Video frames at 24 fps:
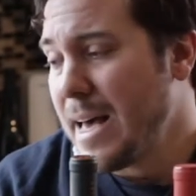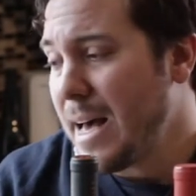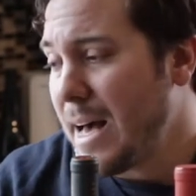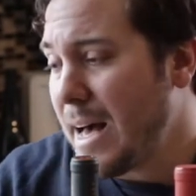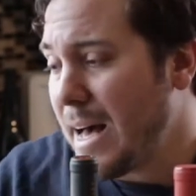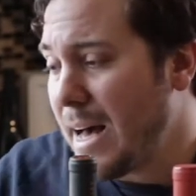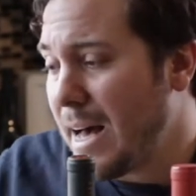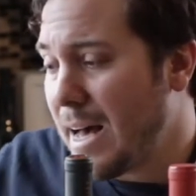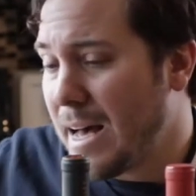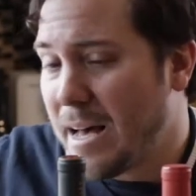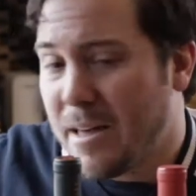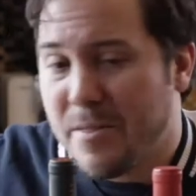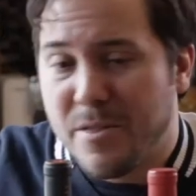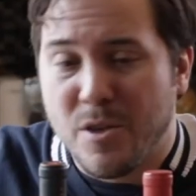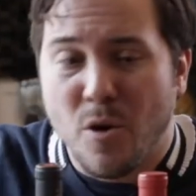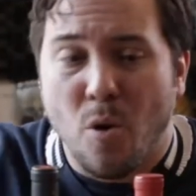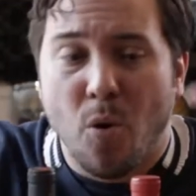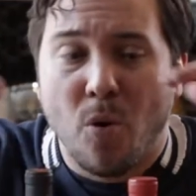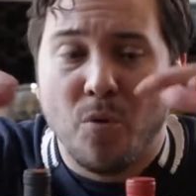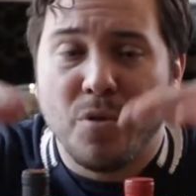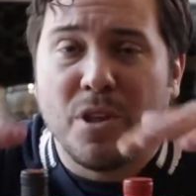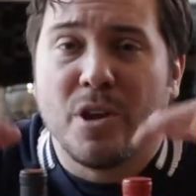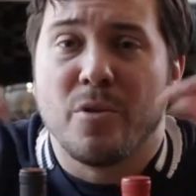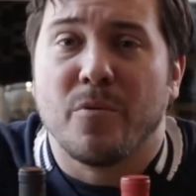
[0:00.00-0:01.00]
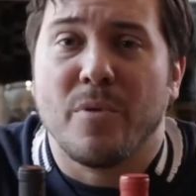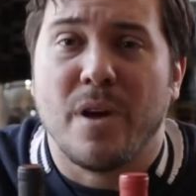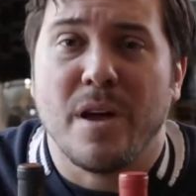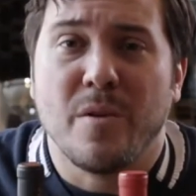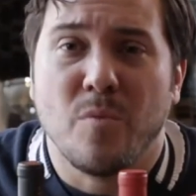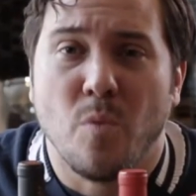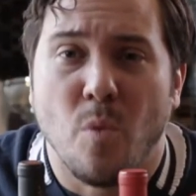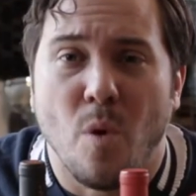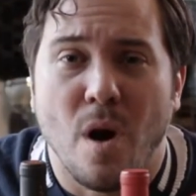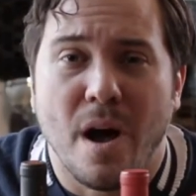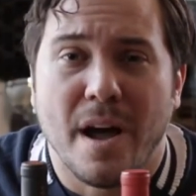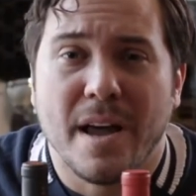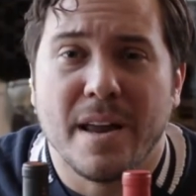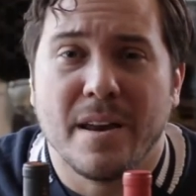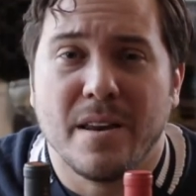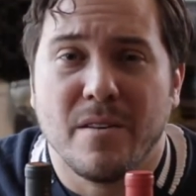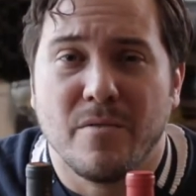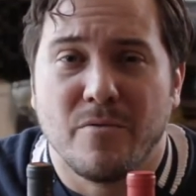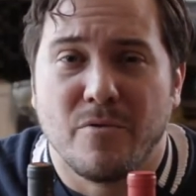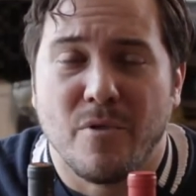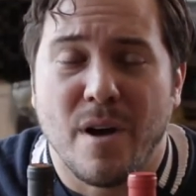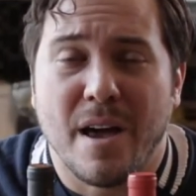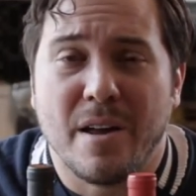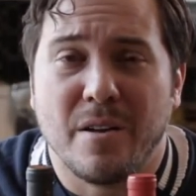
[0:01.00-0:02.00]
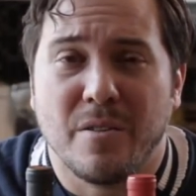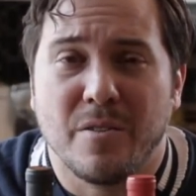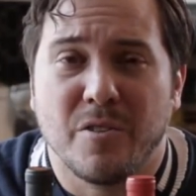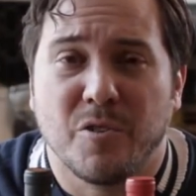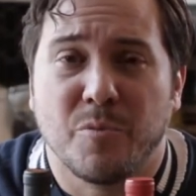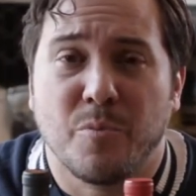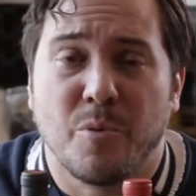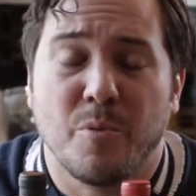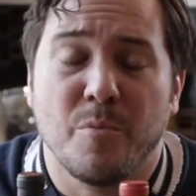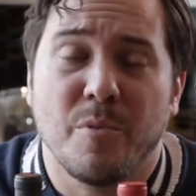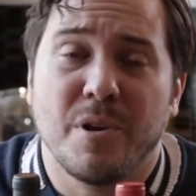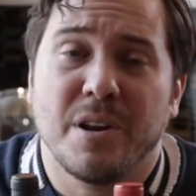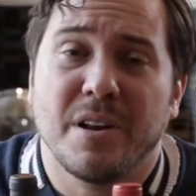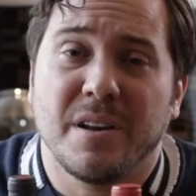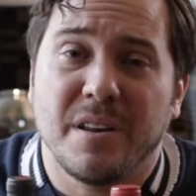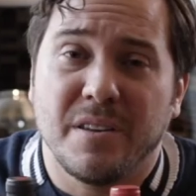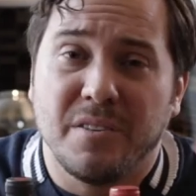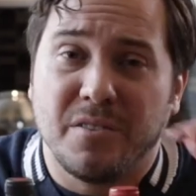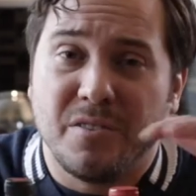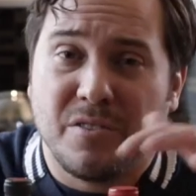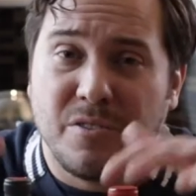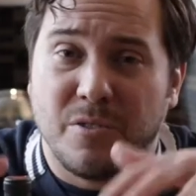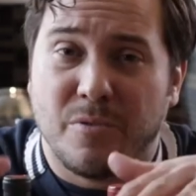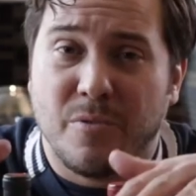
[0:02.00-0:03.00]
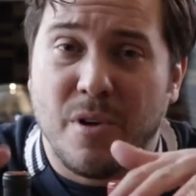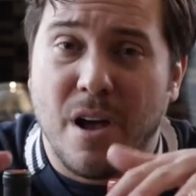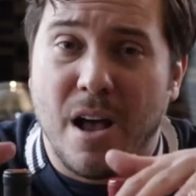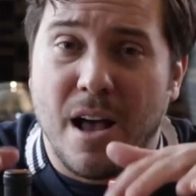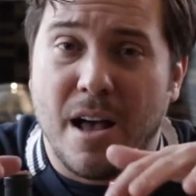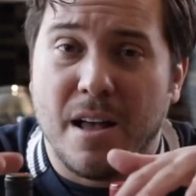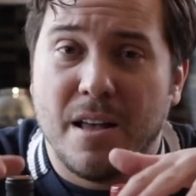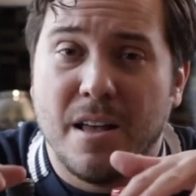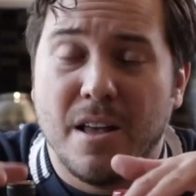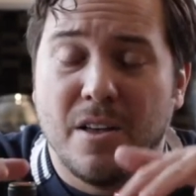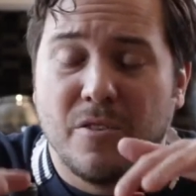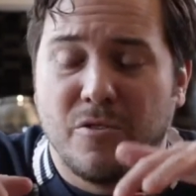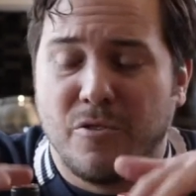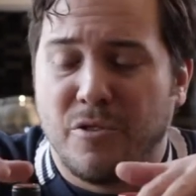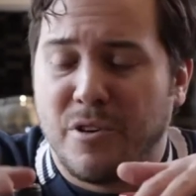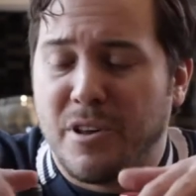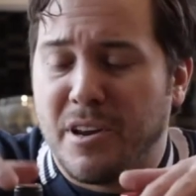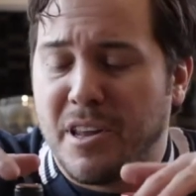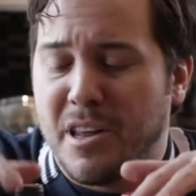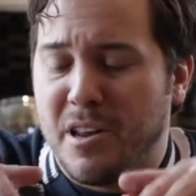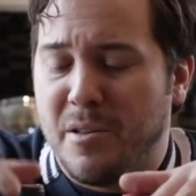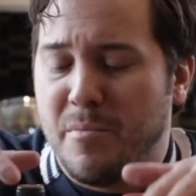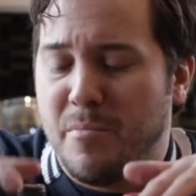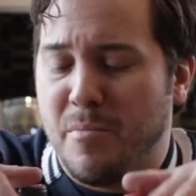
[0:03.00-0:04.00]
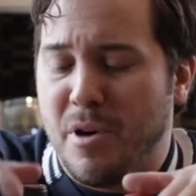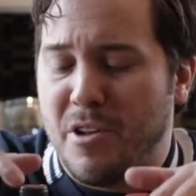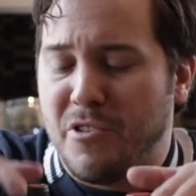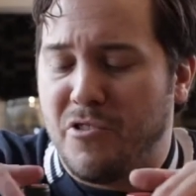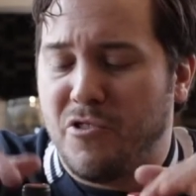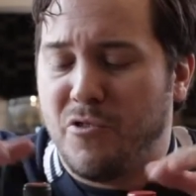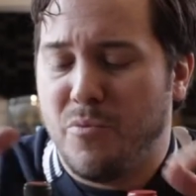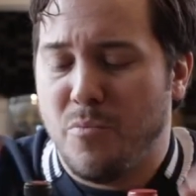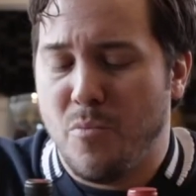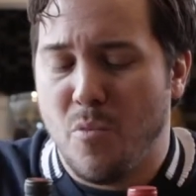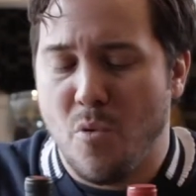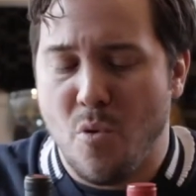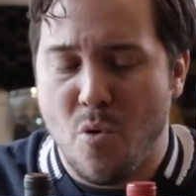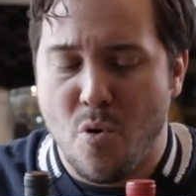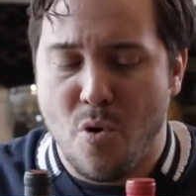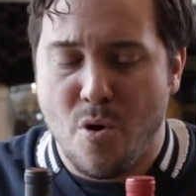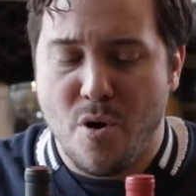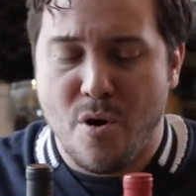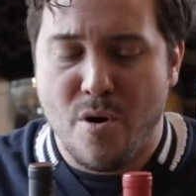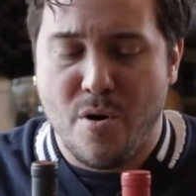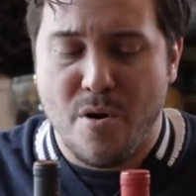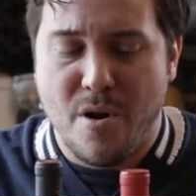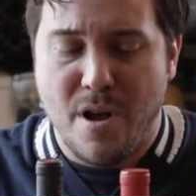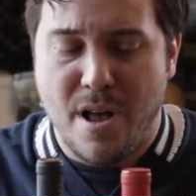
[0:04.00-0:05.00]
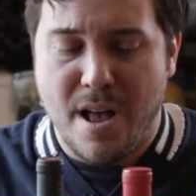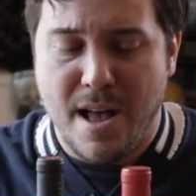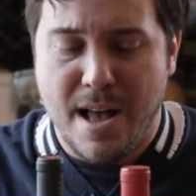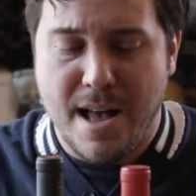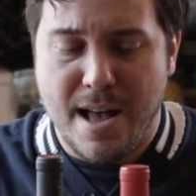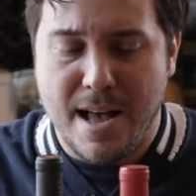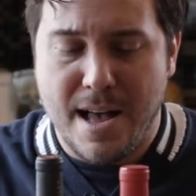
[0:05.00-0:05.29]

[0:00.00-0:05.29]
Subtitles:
the only red wine varietal that's permitted is Syrah. So you're going to get a much more